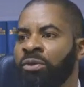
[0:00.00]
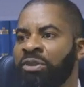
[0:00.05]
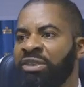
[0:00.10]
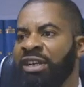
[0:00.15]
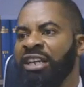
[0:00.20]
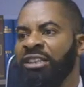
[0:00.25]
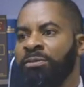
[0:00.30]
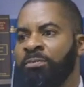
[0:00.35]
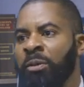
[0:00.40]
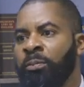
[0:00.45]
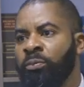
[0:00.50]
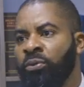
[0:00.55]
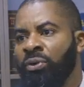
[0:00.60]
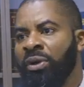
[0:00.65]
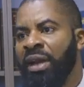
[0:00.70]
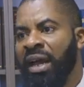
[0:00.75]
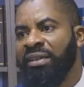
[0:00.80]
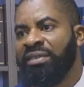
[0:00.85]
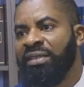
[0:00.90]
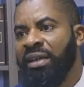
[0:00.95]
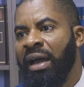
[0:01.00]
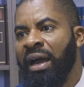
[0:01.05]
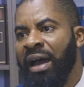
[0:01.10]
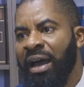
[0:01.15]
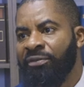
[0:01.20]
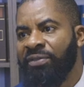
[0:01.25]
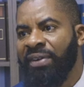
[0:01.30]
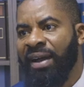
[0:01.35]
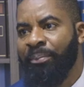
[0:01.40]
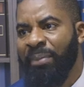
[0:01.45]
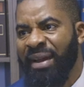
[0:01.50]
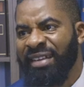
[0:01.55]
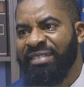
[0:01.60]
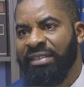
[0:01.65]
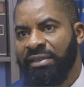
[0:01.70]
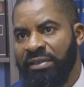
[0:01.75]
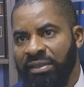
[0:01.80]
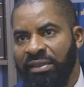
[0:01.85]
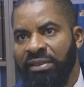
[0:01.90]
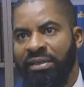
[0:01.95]
date people that have
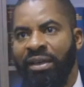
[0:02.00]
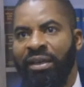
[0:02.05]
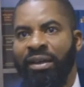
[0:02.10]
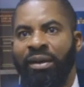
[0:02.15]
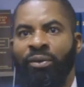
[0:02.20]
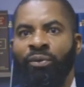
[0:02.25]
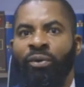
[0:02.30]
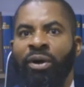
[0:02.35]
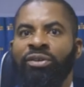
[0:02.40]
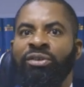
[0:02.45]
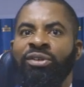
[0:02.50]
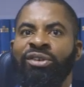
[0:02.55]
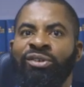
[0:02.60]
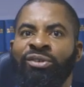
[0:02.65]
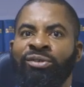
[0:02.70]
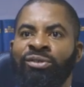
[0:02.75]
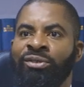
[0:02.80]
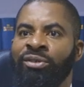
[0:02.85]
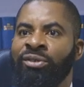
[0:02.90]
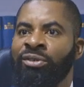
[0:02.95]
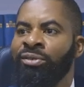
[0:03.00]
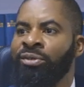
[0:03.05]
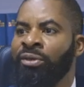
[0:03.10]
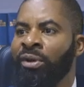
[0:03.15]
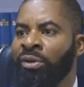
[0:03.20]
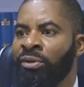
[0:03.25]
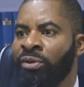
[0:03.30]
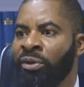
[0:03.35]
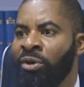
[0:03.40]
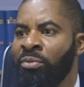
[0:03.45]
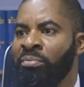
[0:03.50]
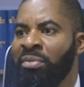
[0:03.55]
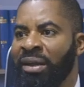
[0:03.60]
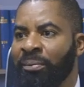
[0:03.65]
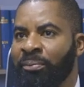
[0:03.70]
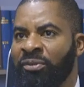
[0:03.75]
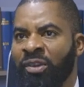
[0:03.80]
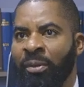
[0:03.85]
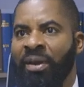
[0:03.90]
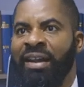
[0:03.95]
capacity. What do you
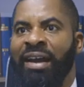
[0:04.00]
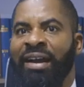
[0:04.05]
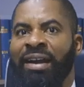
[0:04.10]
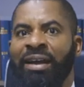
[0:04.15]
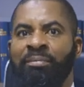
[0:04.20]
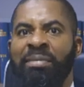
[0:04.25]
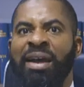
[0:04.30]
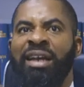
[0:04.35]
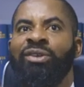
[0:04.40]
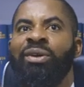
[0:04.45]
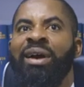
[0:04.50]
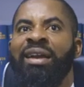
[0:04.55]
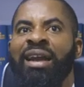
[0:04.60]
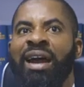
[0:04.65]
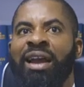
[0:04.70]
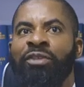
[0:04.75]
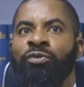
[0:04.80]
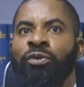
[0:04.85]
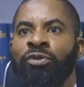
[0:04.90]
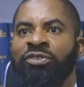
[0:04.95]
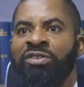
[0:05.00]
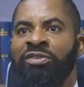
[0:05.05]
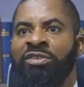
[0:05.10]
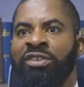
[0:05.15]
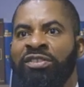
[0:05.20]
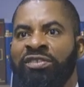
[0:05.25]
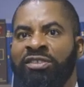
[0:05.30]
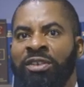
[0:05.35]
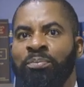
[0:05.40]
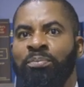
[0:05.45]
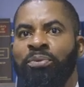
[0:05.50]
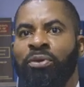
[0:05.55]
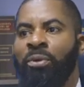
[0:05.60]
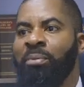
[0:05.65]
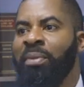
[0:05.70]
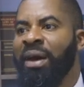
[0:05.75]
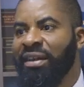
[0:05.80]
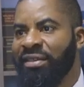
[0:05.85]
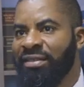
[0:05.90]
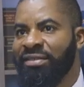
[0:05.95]
mean? Someone that can buy you an iPhone 16 Pro
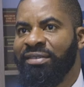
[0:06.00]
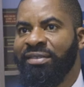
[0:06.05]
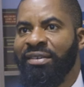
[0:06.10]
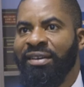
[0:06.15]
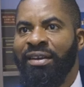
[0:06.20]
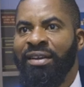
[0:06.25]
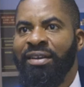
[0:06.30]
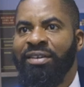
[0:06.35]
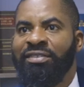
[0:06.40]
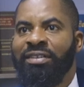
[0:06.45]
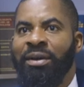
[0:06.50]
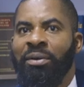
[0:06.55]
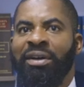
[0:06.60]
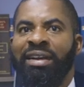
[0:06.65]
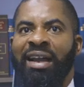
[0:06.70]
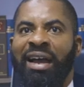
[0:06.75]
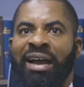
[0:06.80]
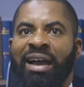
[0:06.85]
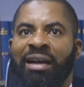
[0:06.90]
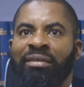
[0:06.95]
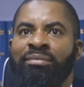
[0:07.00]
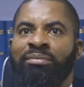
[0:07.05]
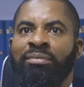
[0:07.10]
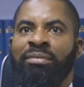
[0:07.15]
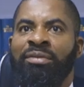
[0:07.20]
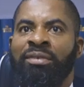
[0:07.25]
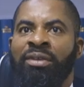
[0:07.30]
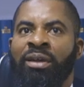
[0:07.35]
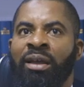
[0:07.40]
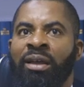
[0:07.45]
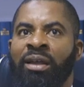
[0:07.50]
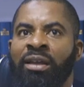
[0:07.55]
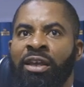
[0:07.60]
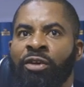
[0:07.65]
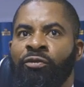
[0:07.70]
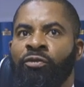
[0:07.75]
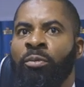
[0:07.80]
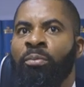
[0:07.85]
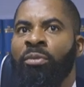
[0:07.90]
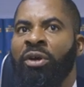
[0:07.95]
Max. Someone that can
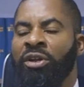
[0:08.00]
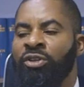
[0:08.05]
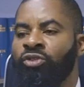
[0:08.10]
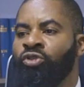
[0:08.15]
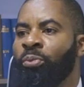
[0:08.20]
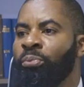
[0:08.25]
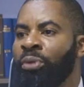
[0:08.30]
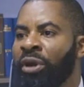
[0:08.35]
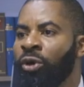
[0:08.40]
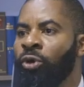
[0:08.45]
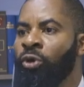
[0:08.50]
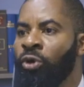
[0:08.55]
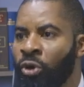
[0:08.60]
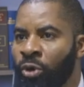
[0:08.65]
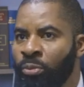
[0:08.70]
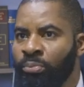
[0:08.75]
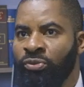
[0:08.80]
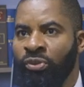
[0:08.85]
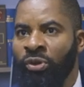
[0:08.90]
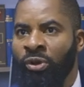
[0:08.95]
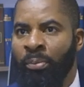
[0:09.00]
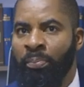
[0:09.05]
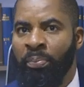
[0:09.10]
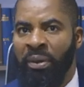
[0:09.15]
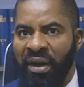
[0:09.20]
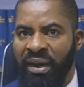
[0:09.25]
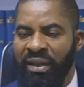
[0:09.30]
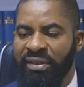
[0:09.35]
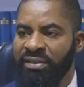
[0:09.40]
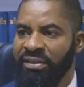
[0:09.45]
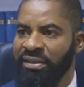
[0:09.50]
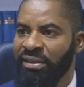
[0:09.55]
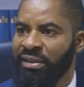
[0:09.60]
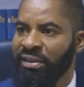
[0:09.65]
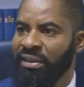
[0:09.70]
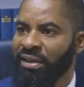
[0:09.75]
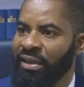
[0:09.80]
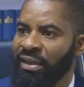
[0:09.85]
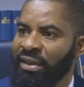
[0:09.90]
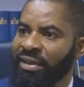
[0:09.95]
give you money to bring home to your parents.
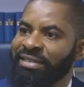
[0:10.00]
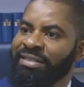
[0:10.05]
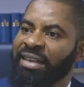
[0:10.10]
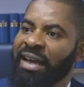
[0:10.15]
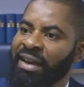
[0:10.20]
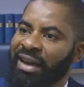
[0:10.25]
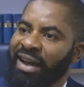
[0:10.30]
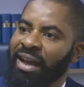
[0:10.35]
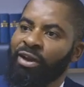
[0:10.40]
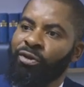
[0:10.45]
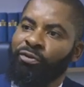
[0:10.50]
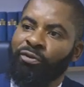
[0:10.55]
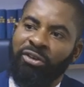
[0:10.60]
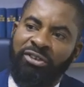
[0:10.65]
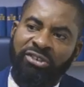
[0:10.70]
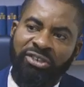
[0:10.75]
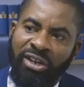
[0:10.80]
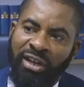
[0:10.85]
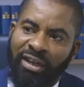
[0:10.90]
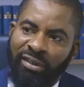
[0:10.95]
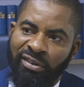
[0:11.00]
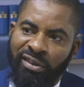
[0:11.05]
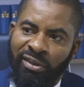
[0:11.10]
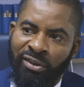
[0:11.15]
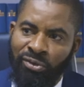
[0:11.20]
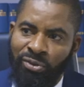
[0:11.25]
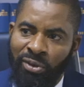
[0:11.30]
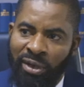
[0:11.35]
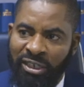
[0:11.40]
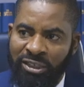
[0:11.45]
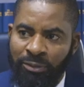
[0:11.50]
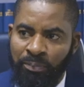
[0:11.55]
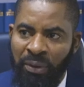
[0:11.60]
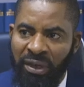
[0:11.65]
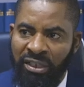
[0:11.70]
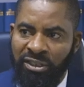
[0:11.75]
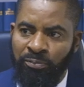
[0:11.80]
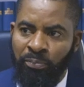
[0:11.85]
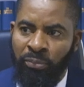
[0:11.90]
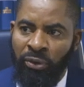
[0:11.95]
Is that the kind of country that you
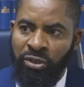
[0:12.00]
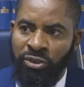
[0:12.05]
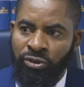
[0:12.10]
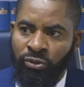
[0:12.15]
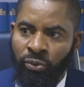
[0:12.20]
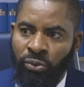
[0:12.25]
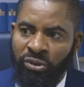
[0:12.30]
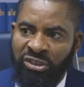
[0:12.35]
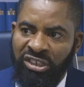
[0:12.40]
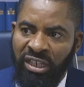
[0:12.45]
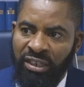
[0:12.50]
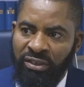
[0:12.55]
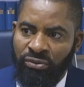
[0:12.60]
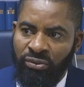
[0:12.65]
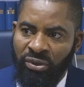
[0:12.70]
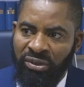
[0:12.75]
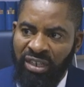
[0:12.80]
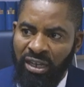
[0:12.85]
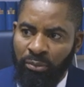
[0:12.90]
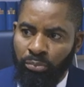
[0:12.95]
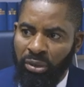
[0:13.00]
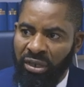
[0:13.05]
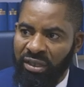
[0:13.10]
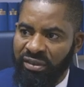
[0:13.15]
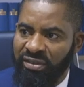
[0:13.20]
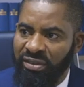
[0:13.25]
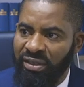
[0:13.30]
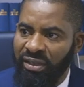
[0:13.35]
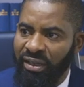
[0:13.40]
expect political change to take place?